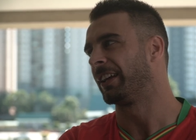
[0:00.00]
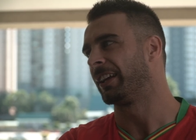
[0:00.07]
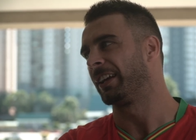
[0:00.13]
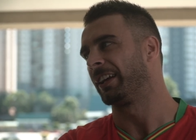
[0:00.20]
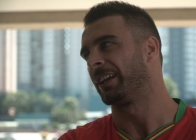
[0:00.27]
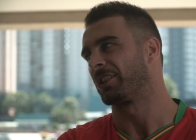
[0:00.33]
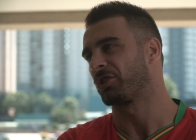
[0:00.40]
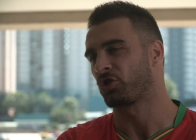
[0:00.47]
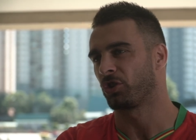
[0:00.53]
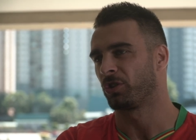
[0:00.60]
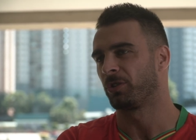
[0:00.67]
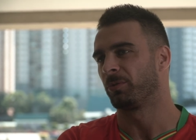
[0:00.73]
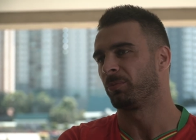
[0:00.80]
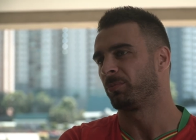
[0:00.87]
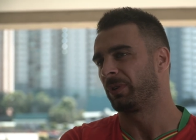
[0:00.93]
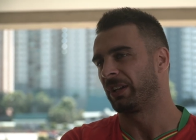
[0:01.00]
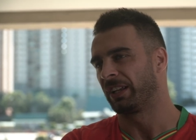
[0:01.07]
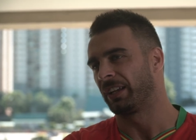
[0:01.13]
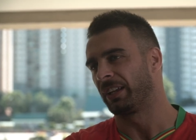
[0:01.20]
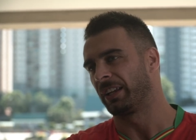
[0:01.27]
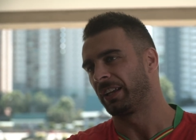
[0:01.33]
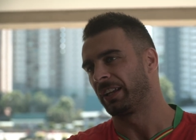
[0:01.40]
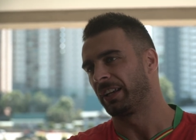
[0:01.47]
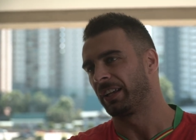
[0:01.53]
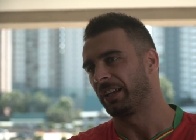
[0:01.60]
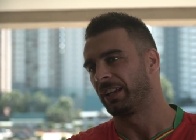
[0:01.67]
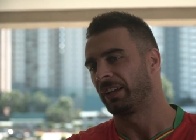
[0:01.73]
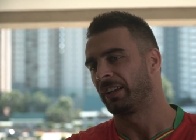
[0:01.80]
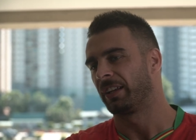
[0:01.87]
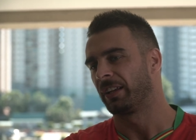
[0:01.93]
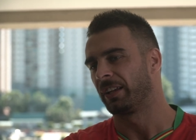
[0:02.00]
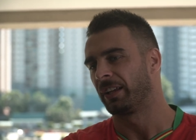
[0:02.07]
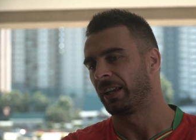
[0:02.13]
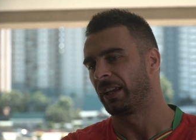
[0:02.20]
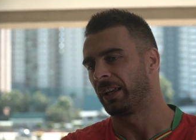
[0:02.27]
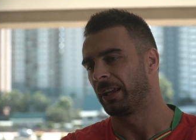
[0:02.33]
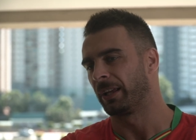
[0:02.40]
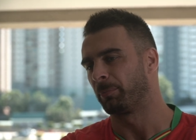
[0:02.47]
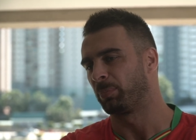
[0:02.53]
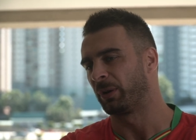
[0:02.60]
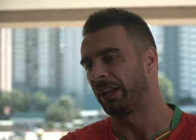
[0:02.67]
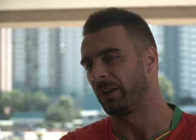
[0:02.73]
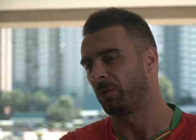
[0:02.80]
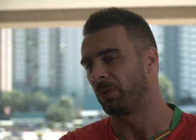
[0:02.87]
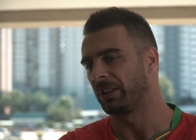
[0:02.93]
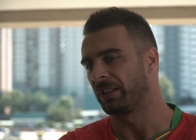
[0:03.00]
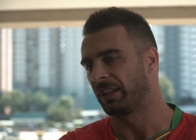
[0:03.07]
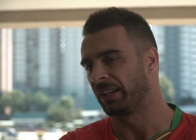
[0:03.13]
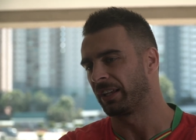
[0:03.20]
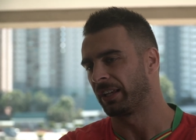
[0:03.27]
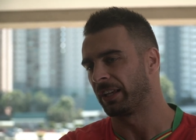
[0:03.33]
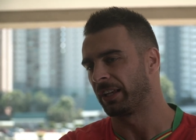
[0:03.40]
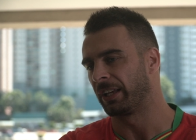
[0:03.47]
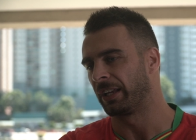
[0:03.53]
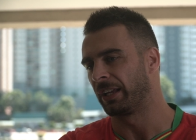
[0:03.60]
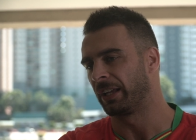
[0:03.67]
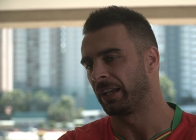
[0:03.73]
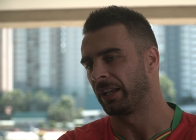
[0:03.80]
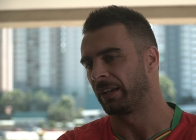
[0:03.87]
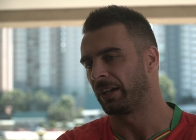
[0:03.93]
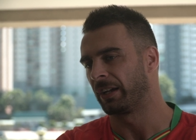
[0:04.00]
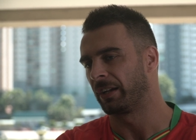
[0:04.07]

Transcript: uh, Sean uh, uh, play with the